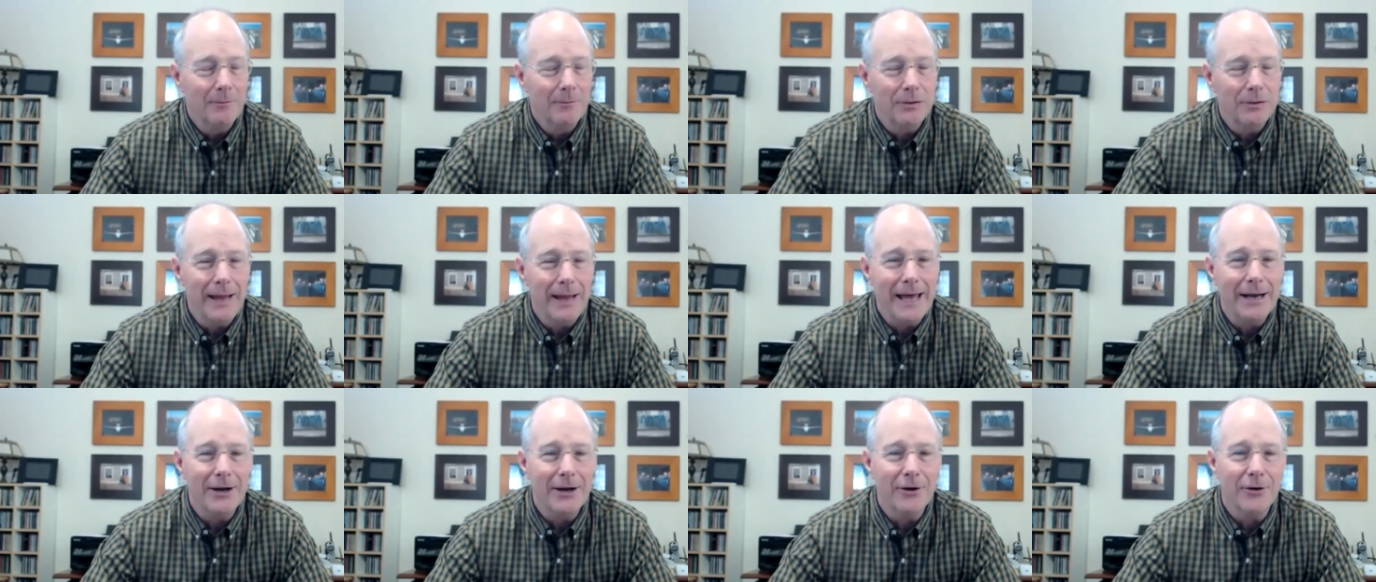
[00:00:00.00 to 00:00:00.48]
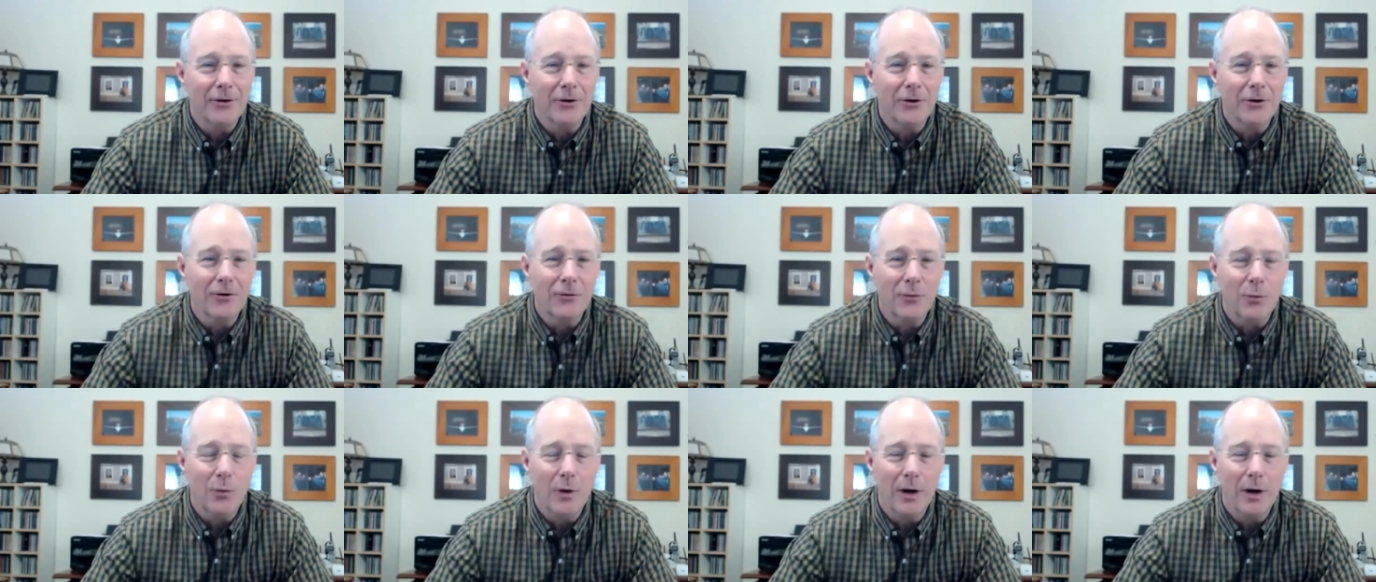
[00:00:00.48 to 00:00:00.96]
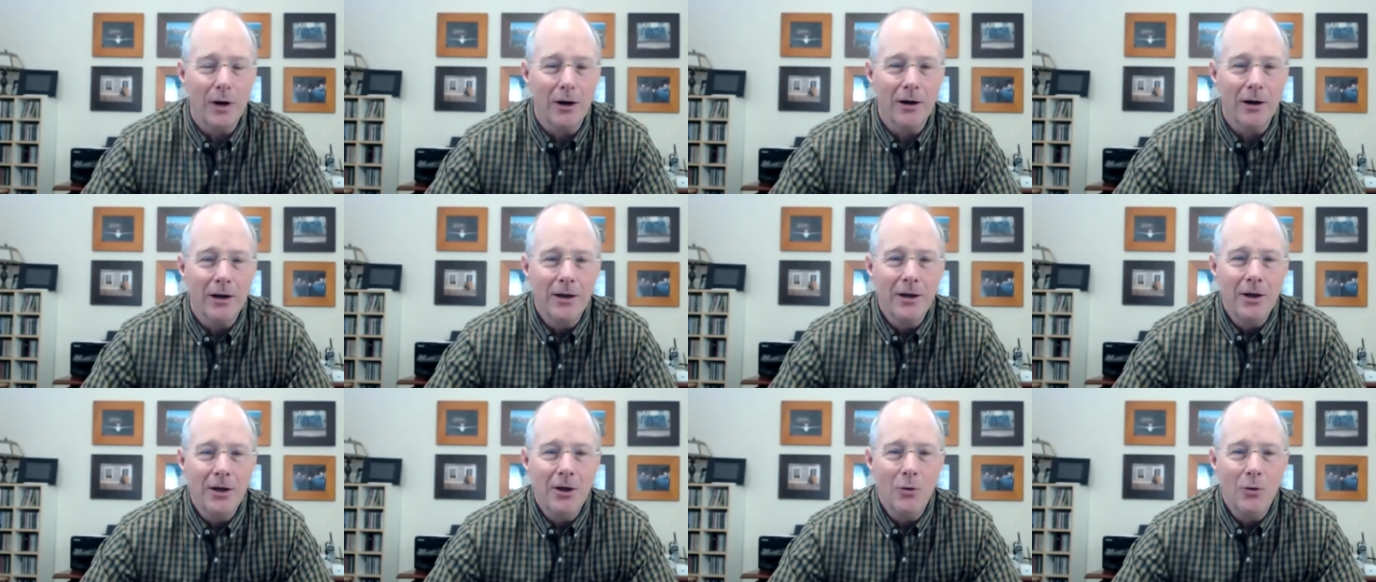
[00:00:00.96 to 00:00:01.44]
planet Earth
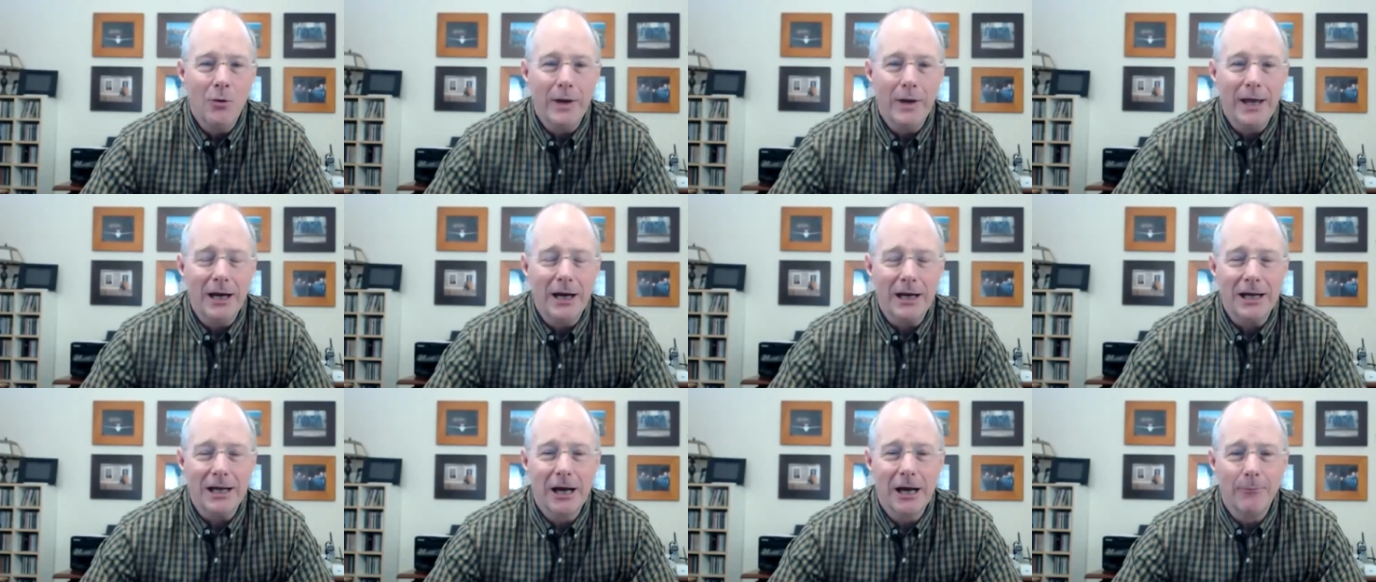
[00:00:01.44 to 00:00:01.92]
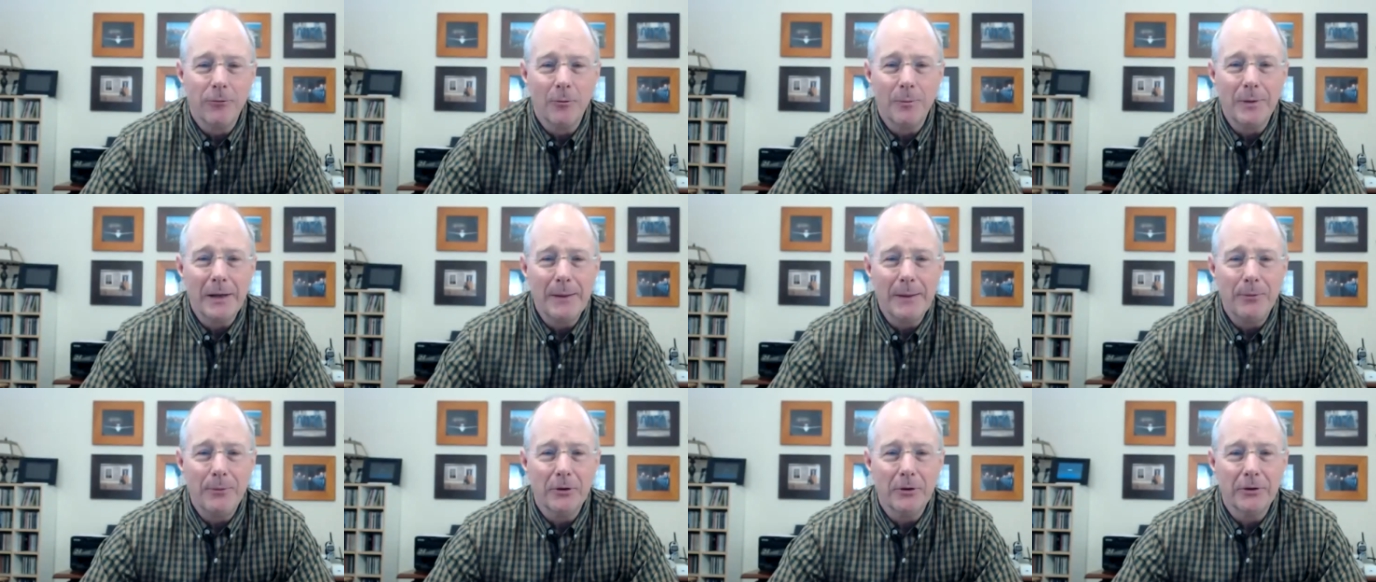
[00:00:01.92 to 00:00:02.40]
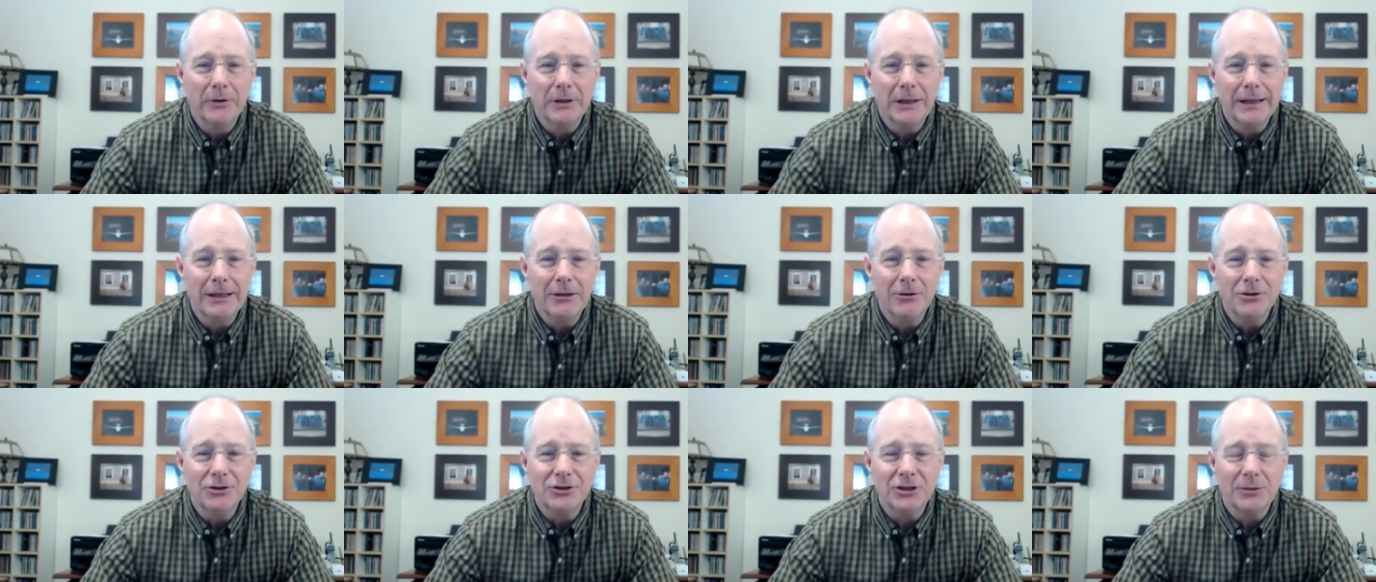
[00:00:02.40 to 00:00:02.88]
where we get a couple people in
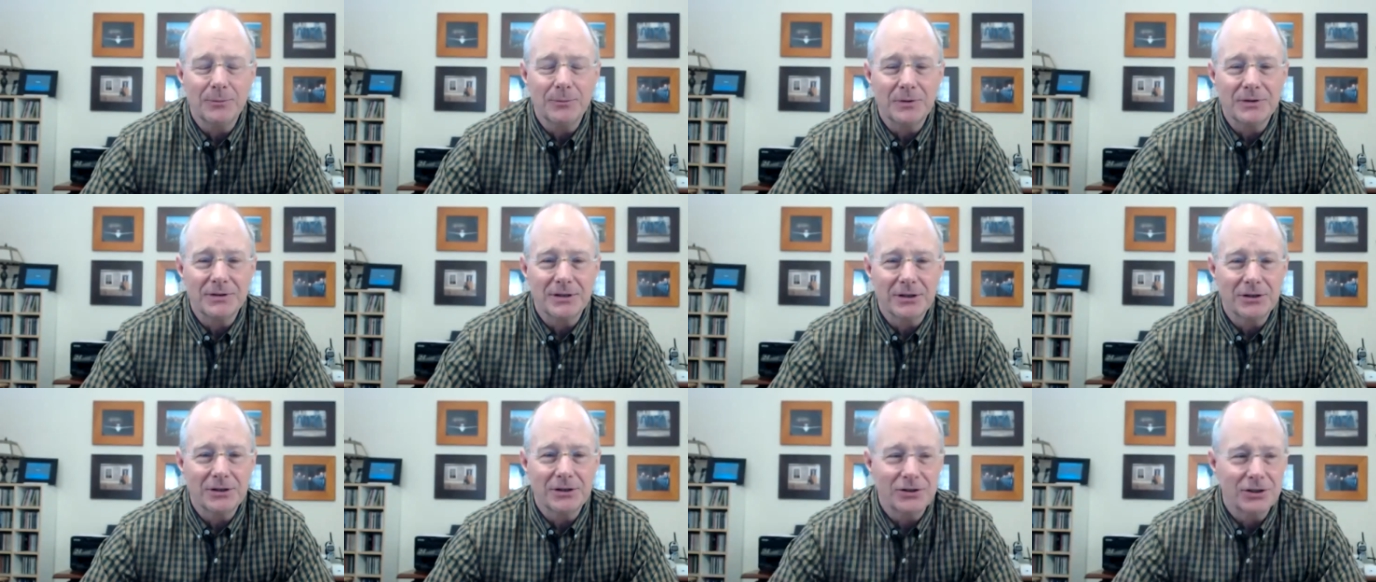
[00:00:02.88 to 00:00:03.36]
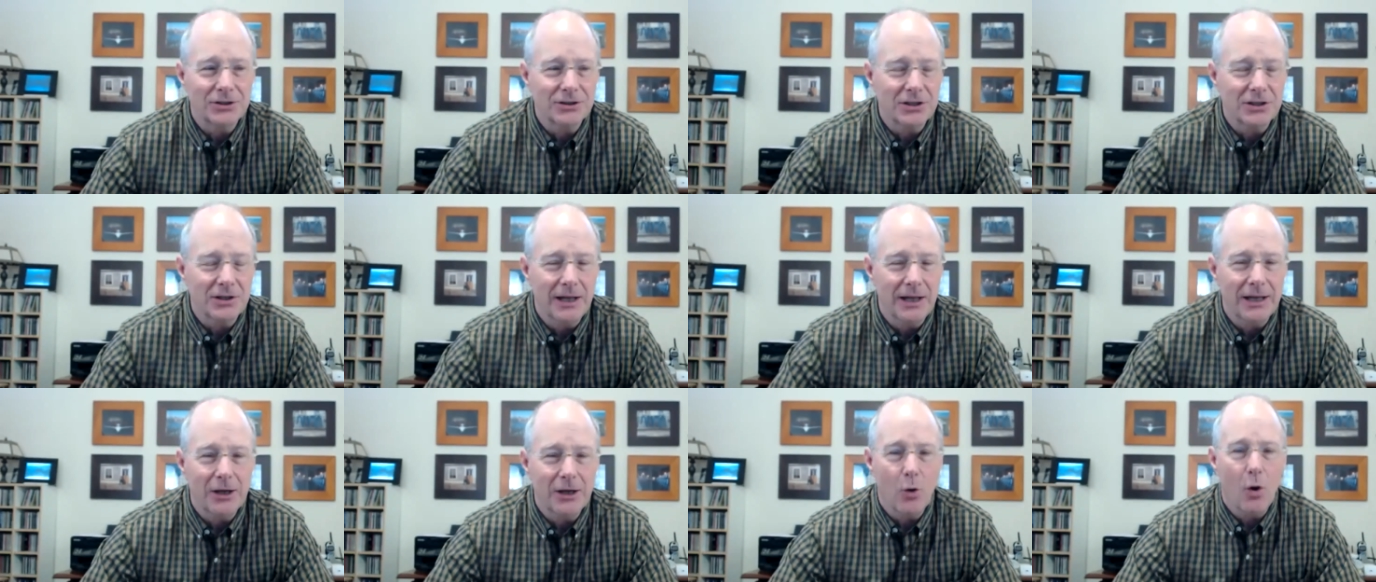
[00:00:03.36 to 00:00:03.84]
leadership positions and they